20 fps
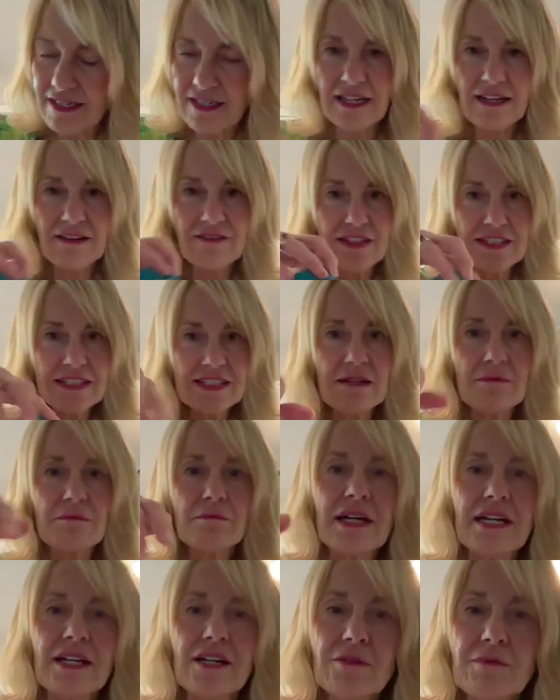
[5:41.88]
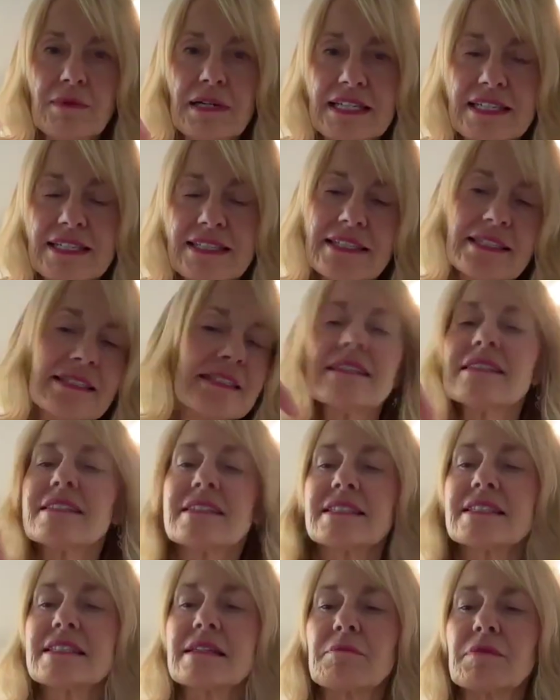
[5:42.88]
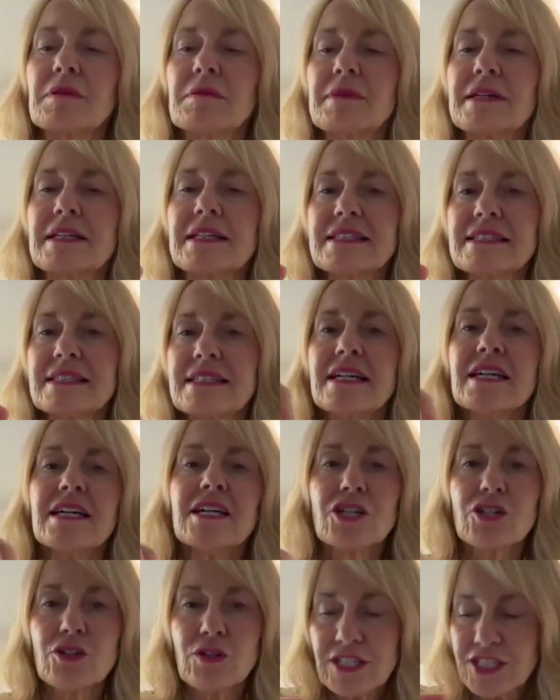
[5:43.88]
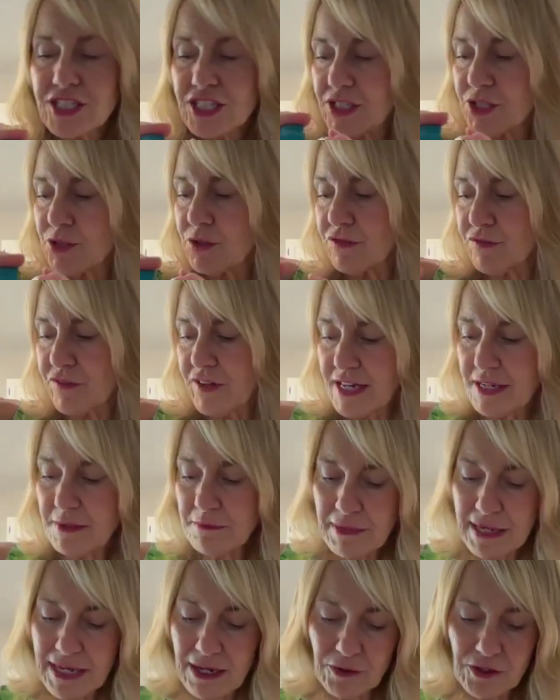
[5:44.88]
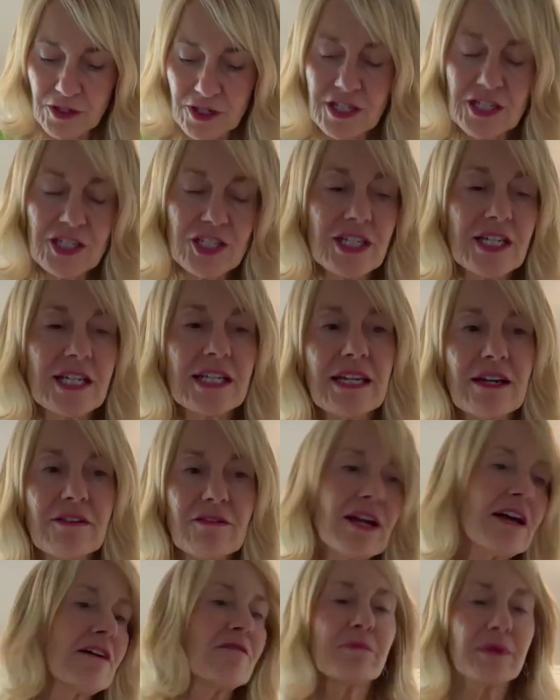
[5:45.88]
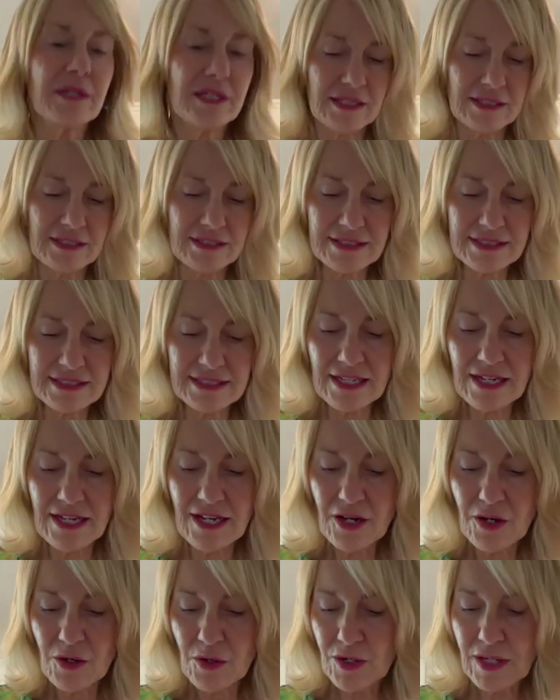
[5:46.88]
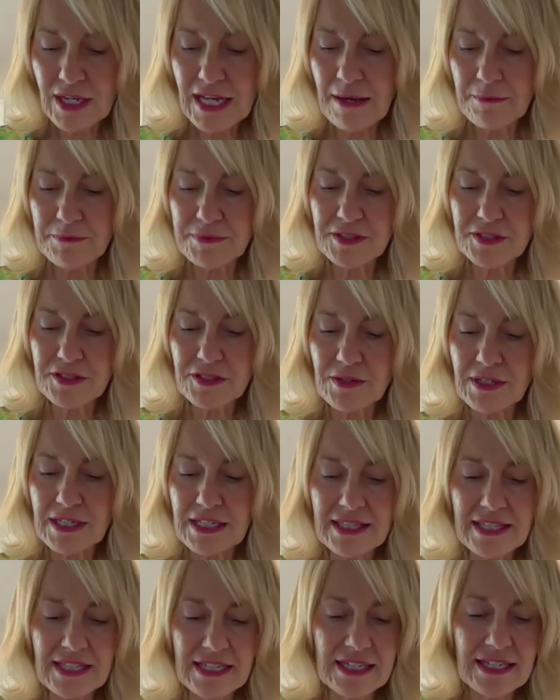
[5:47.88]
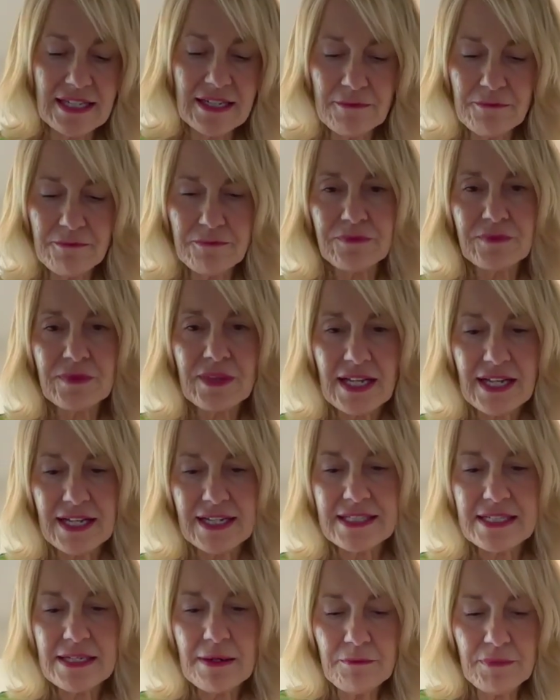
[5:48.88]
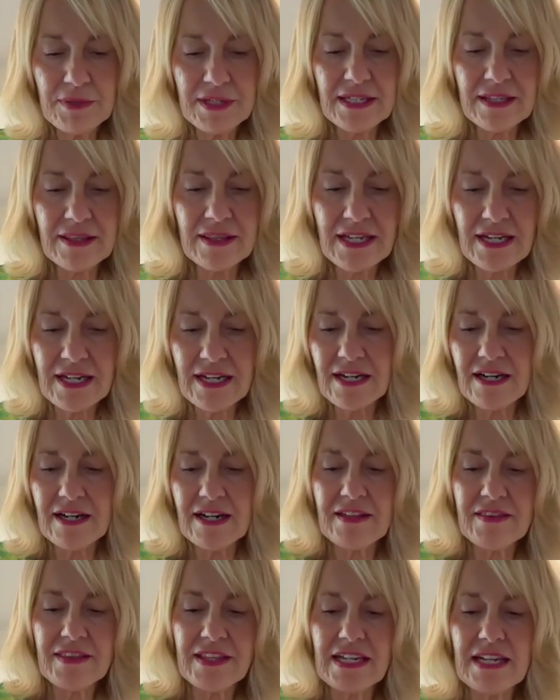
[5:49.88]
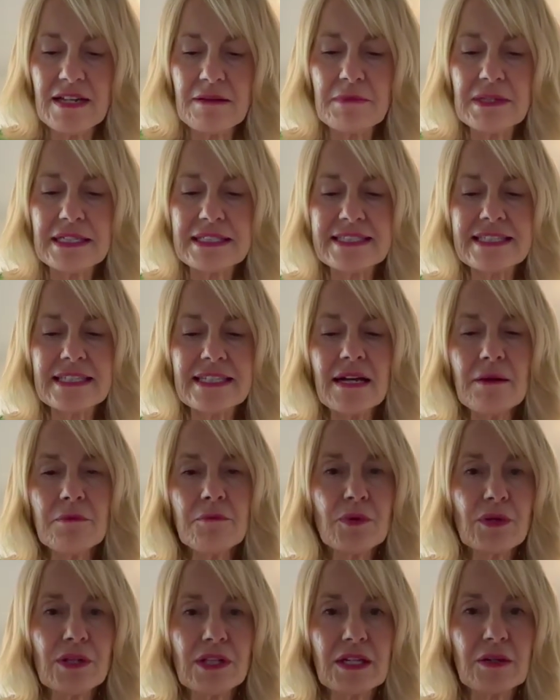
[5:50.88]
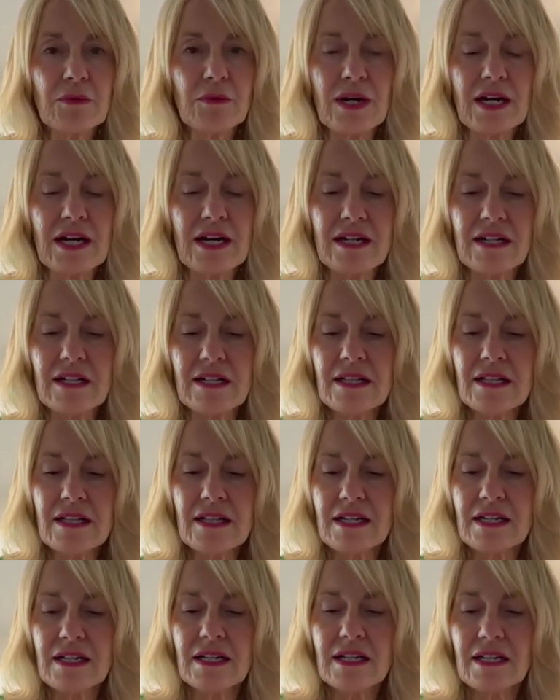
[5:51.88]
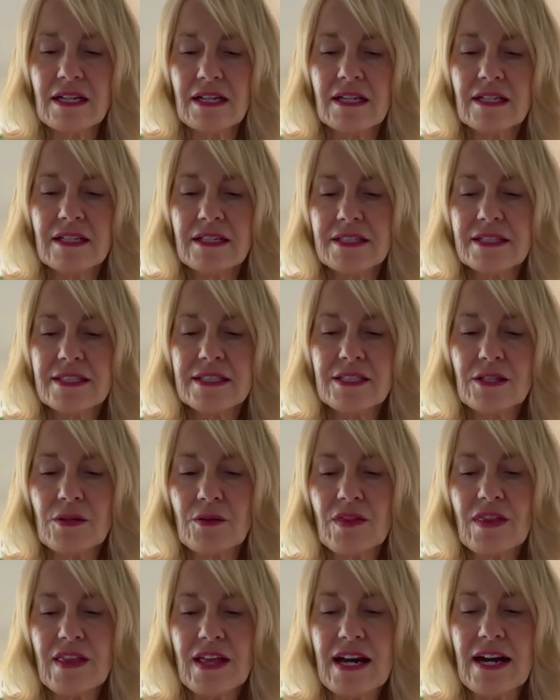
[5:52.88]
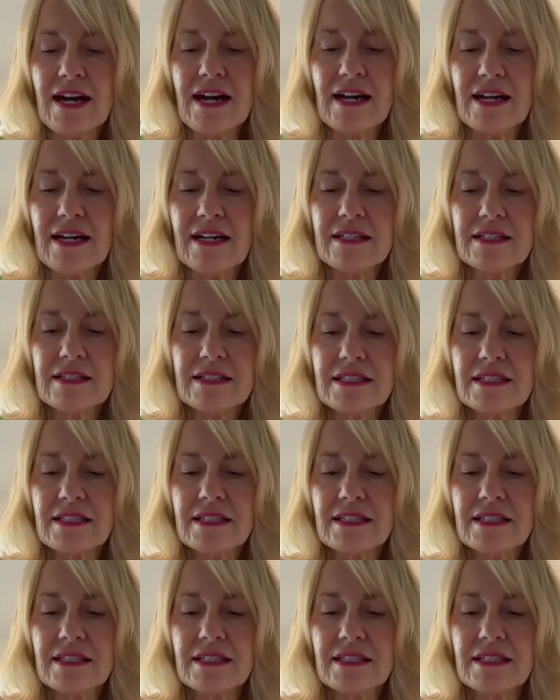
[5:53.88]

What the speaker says: I have this up by her medicines and supplements. Crush it to a fine powder because she can never have pills or capsules or anything. I dump it in there and then I mix it up really well so that